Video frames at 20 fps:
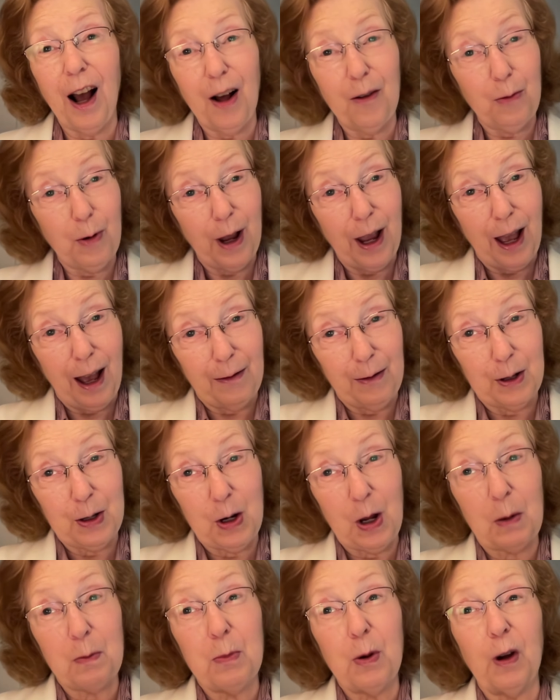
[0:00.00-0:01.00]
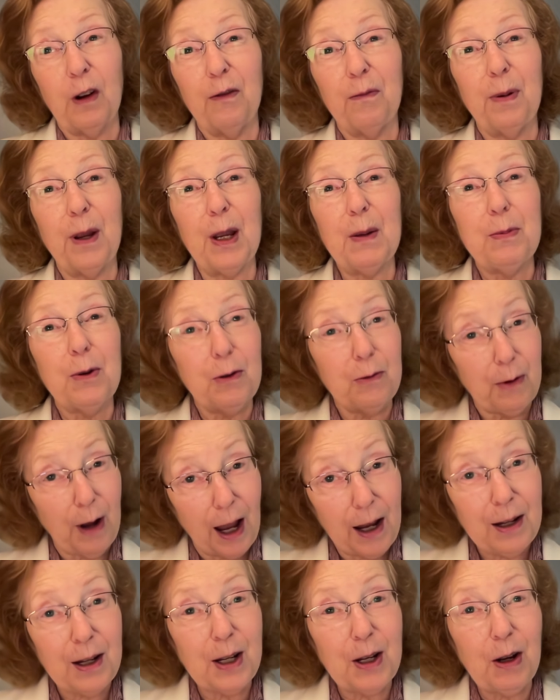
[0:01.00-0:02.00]
We have a number of people
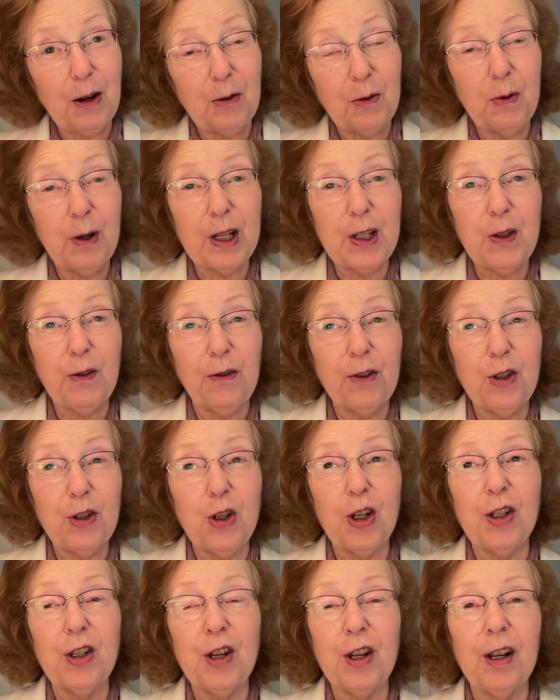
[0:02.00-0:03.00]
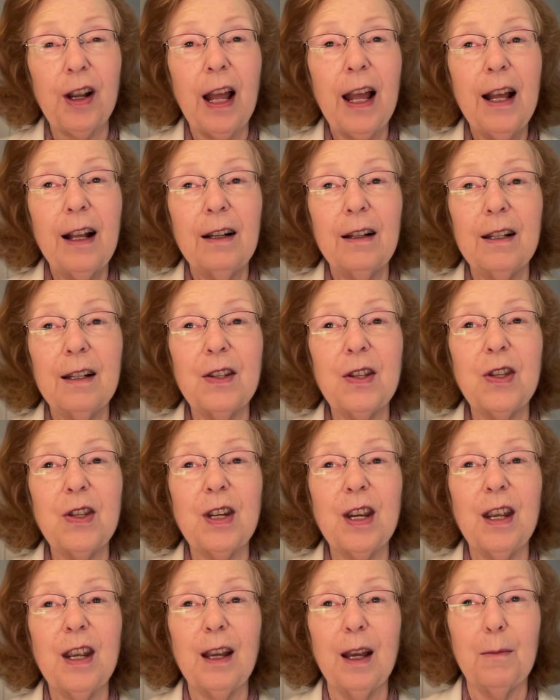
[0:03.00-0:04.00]
right here in West Virginia
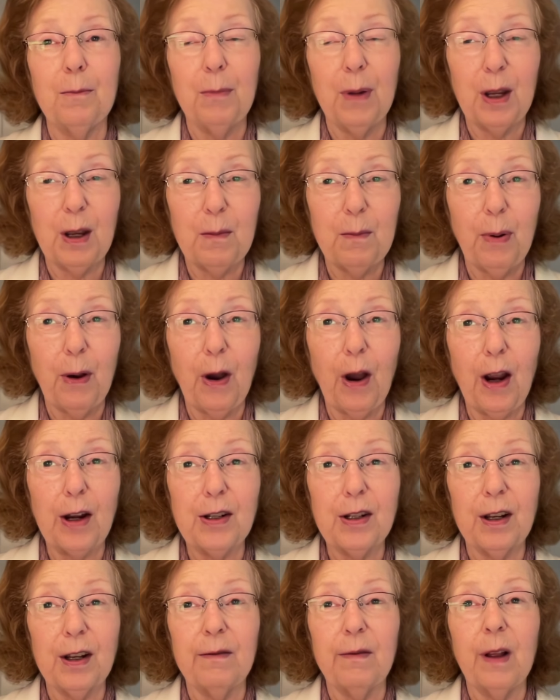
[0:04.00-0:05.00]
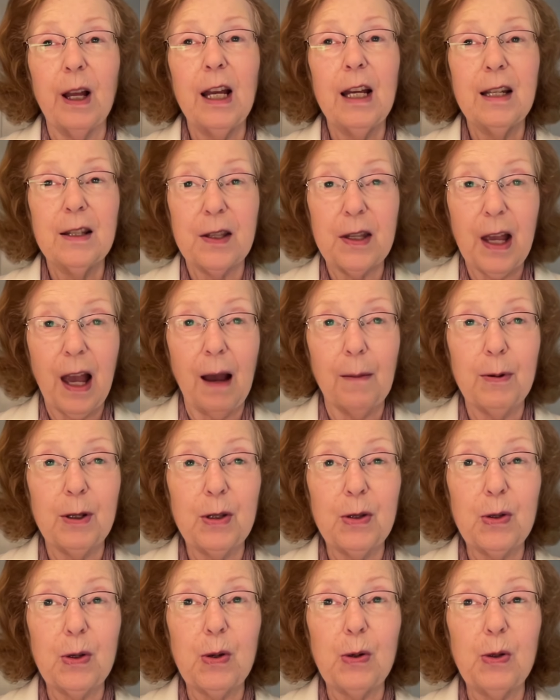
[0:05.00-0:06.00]
listening and being part of Sabbath
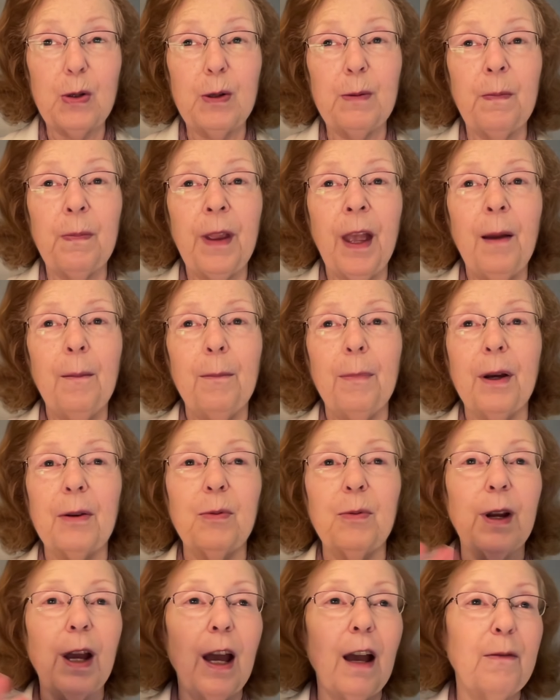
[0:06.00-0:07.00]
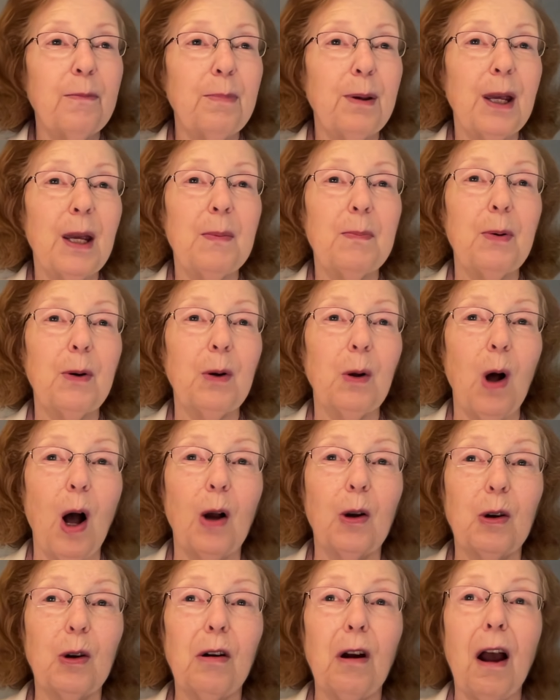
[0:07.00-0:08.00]
school, but we have people
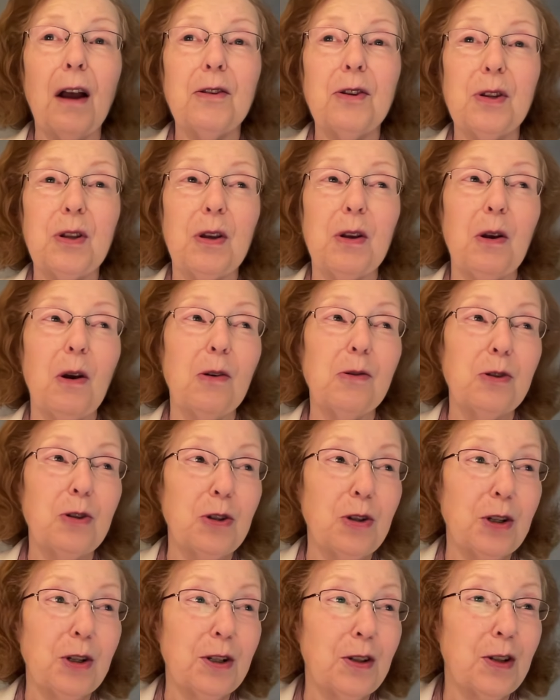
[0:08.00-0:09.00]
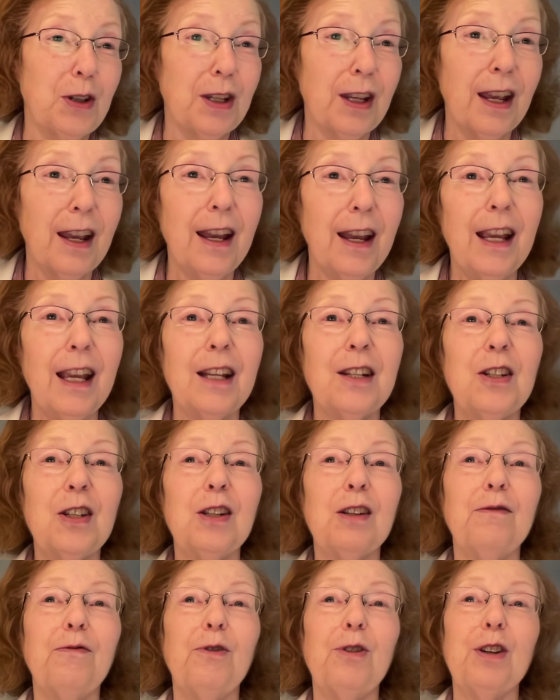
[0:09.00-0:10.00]
across the oceans in
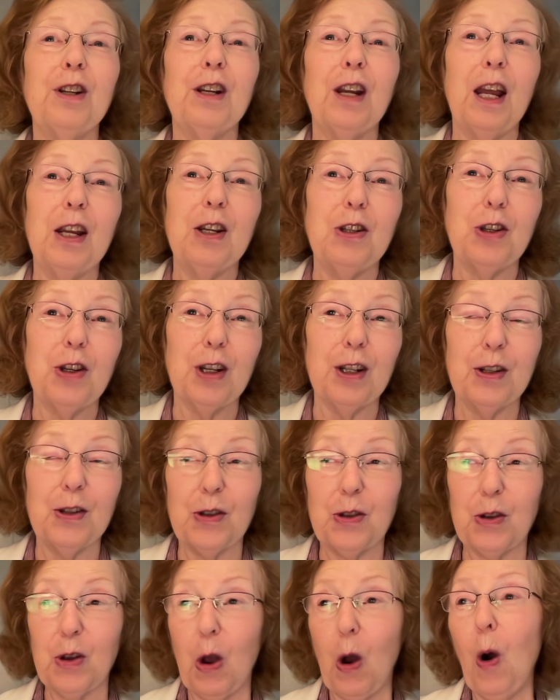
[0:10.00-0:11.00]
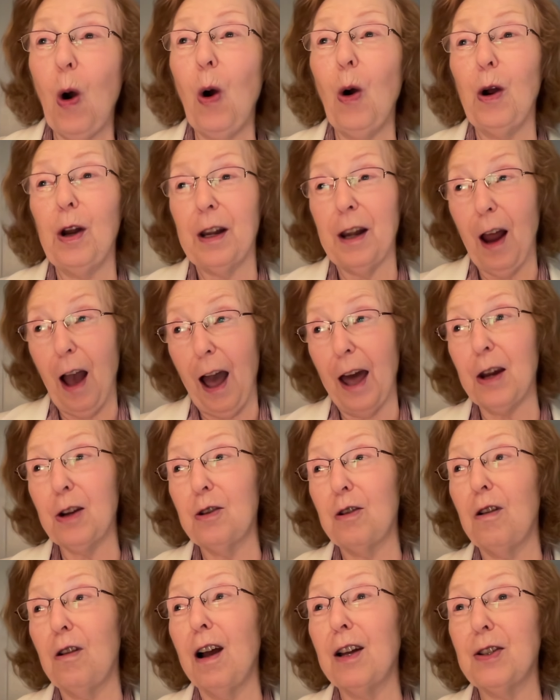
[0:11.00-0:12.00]
different nations, or not
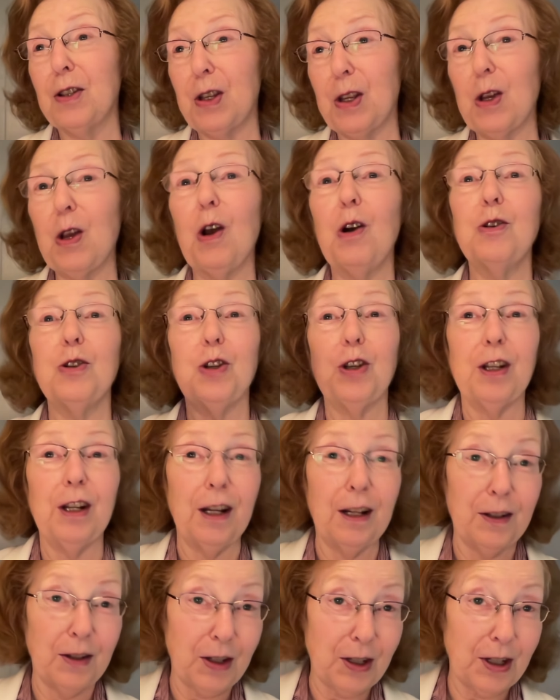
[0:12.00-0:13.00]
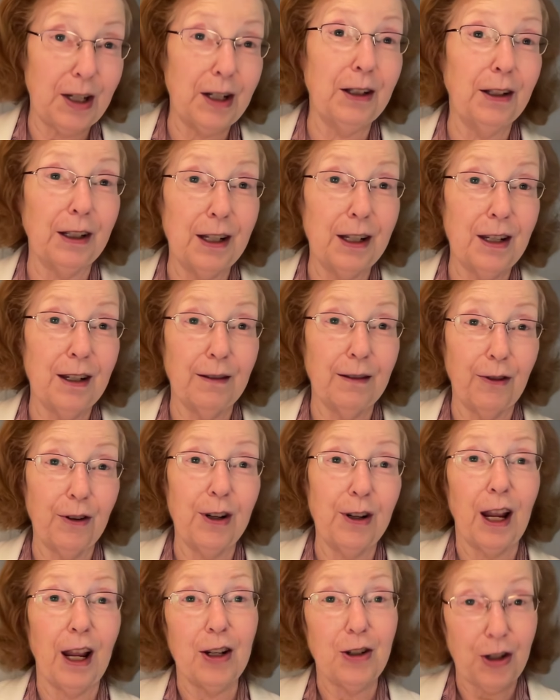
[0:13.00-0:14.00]
across the ocean and still in
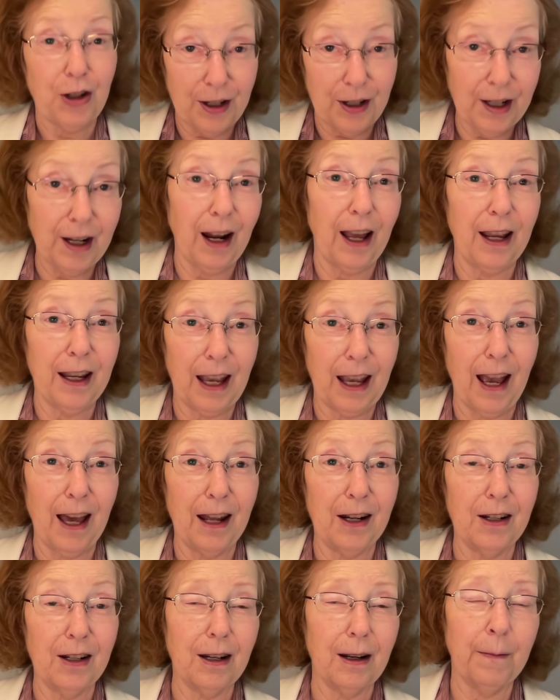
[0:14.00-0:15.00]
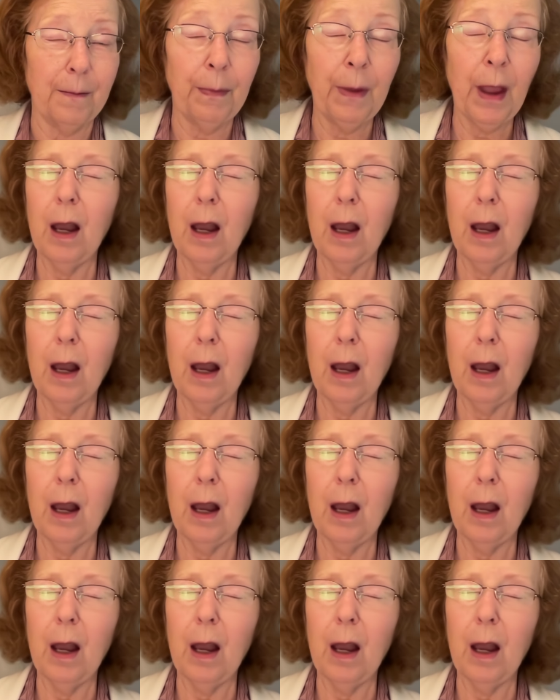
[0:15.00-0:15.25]
different nations like Canada.